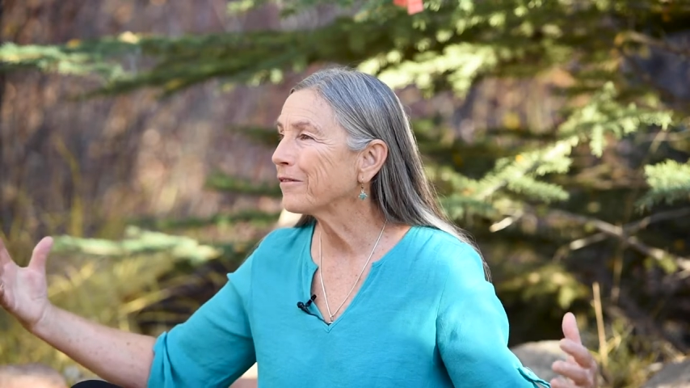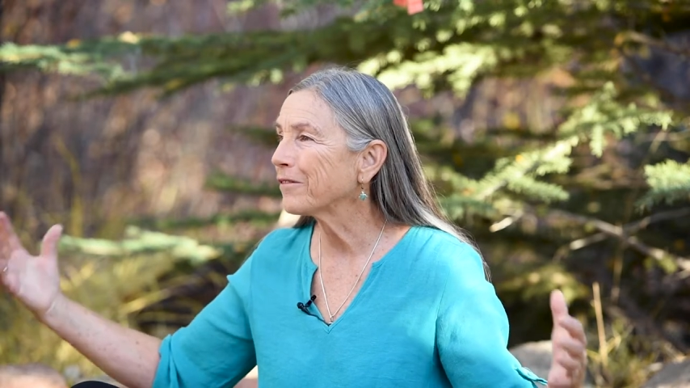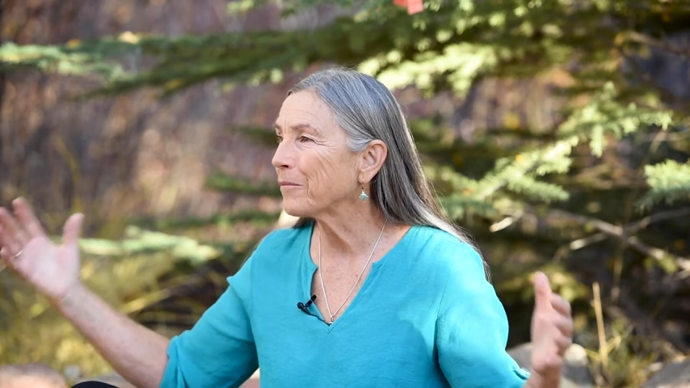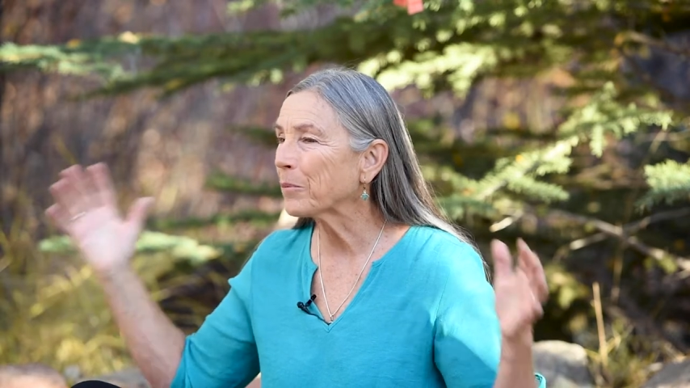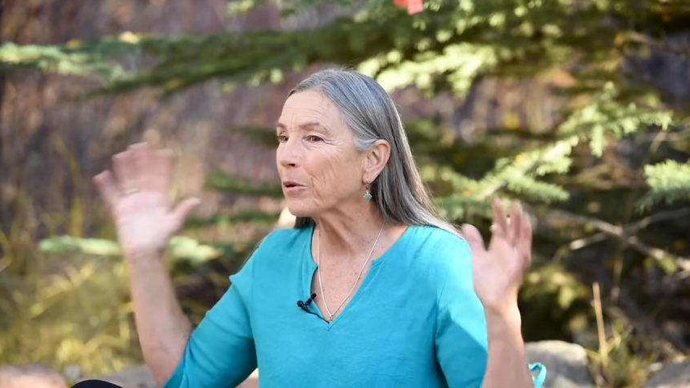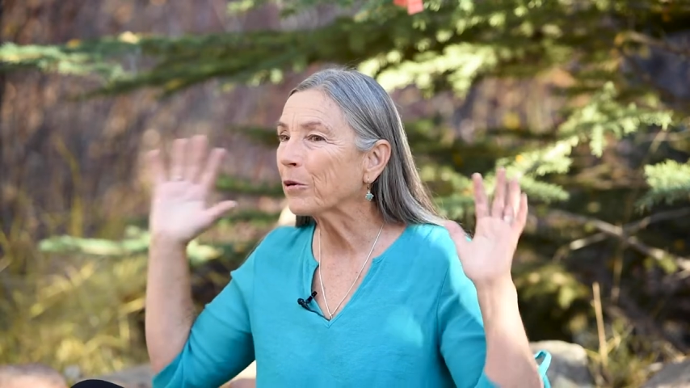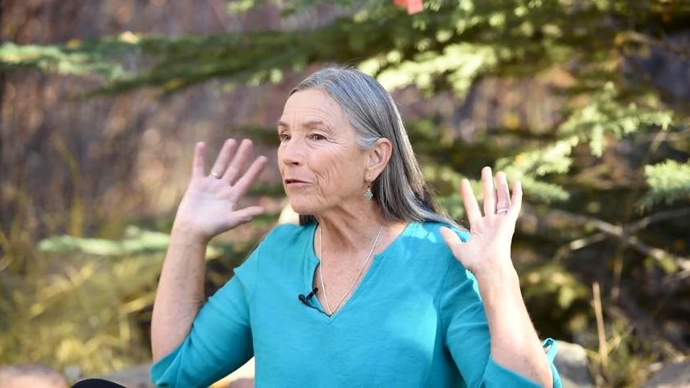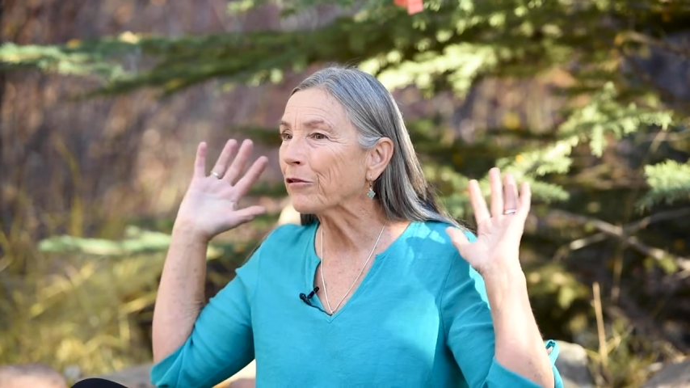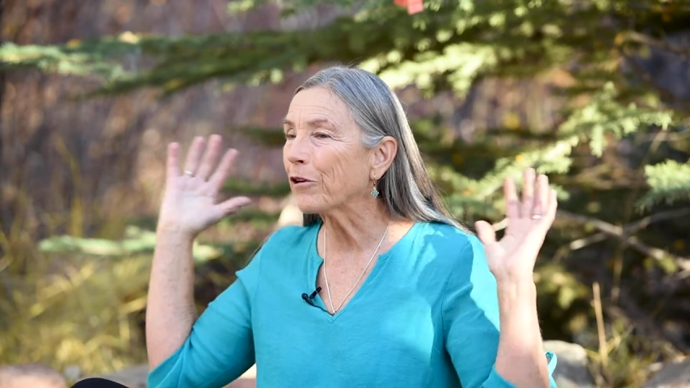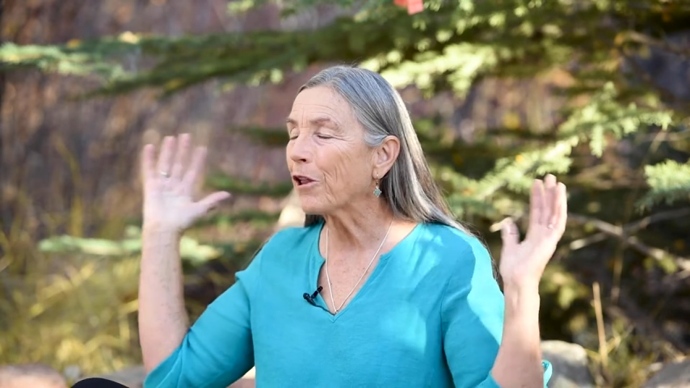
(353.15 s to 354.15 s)
from the
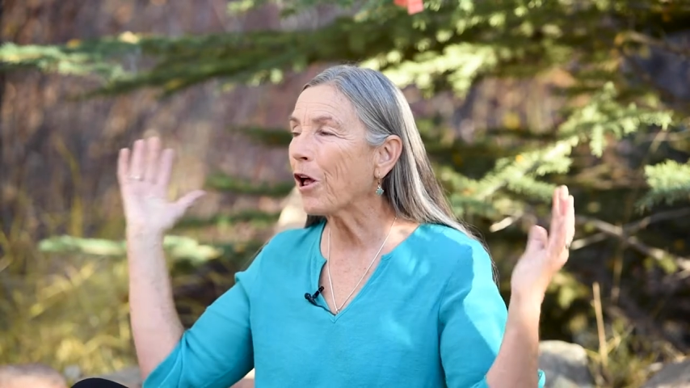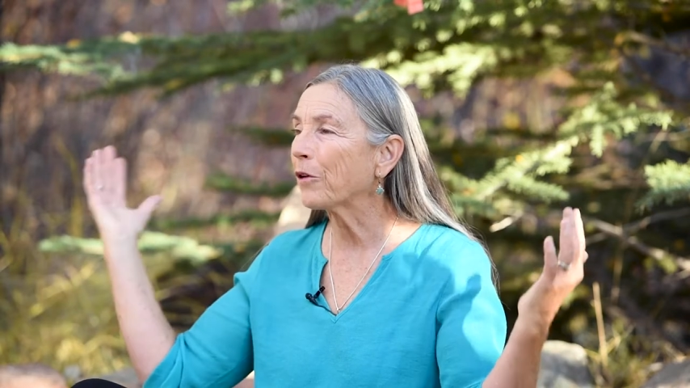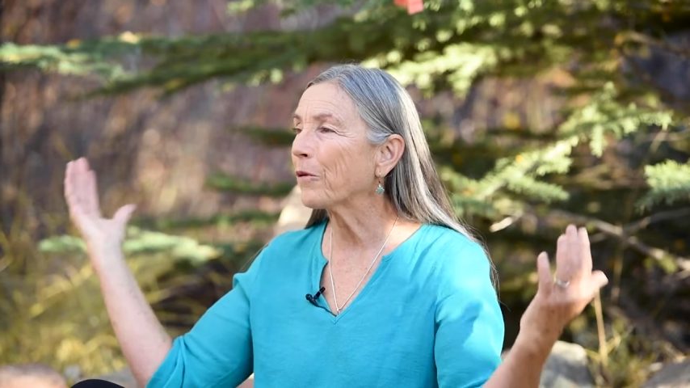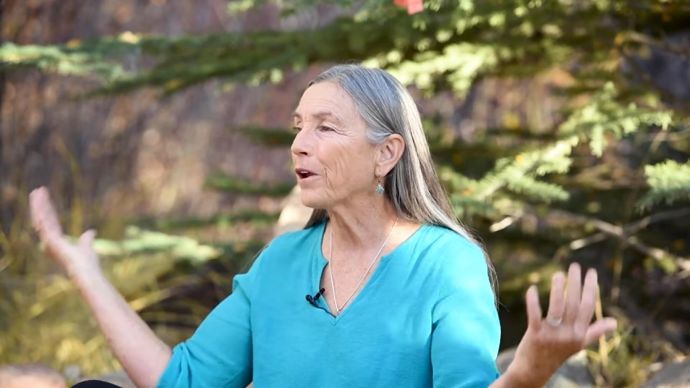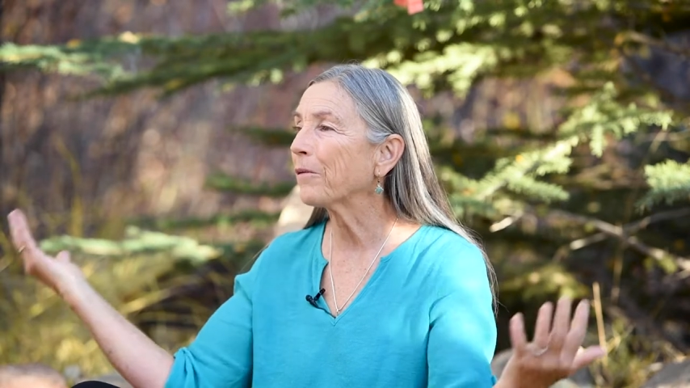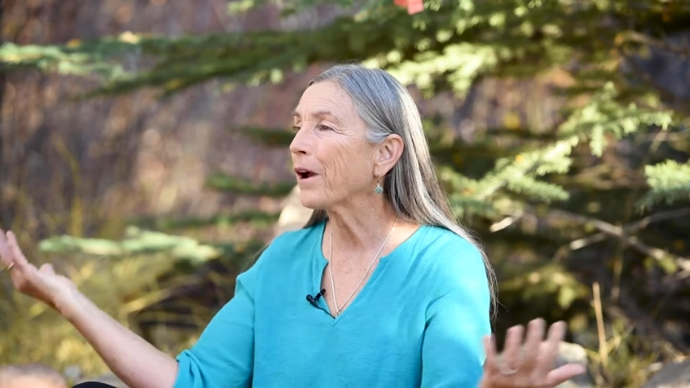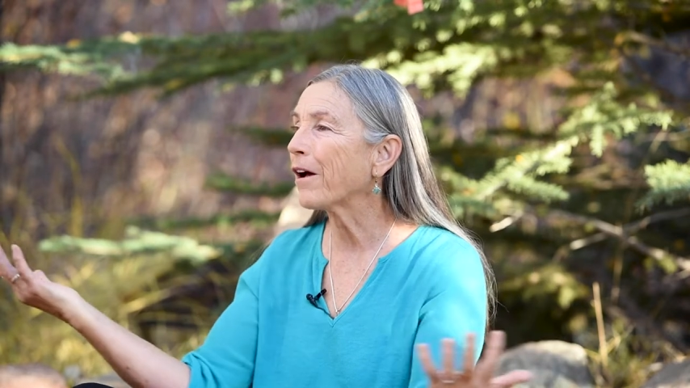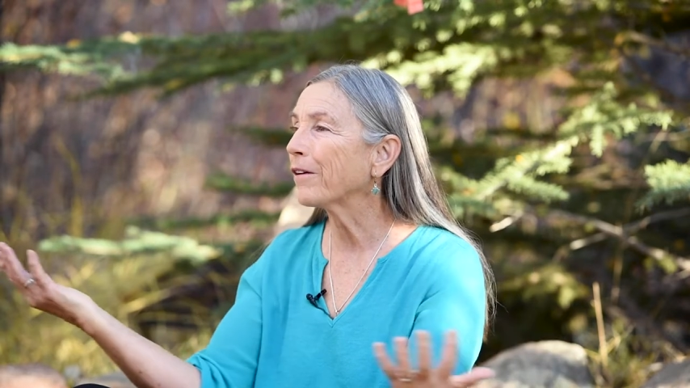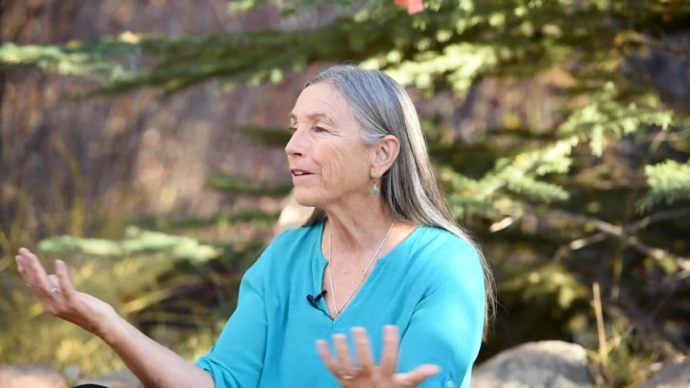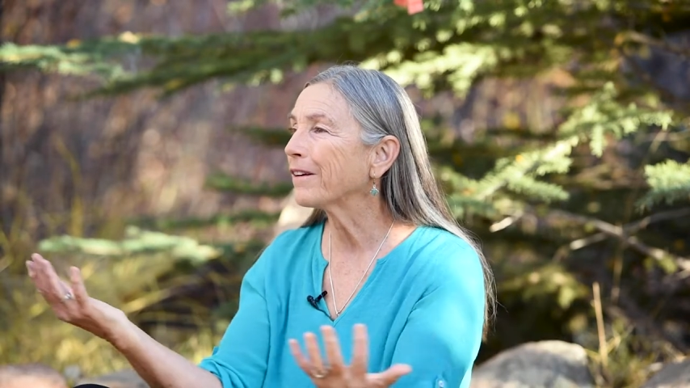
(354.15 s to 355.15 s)
peripheral all the way
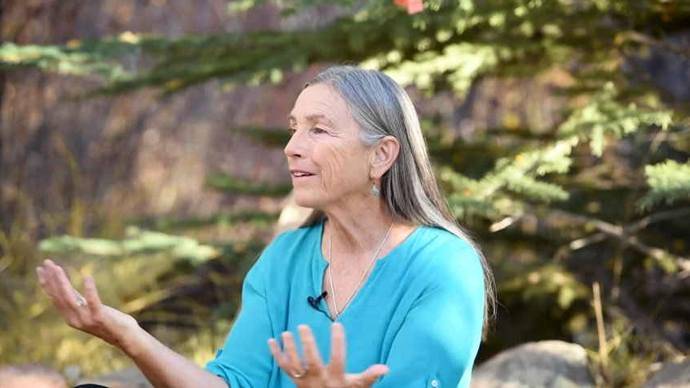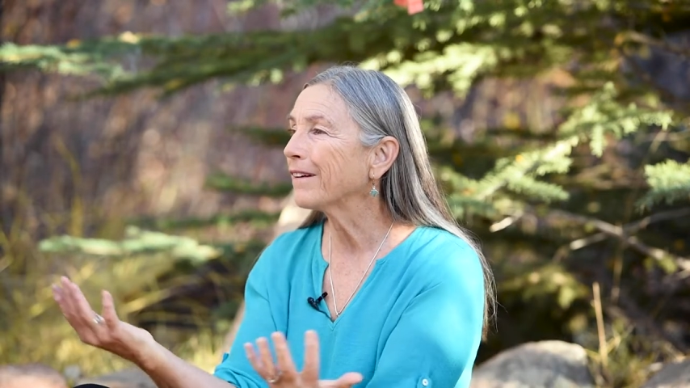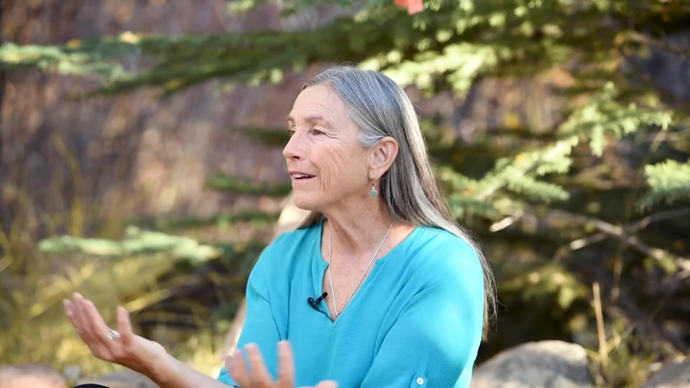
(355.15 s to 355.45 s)
around.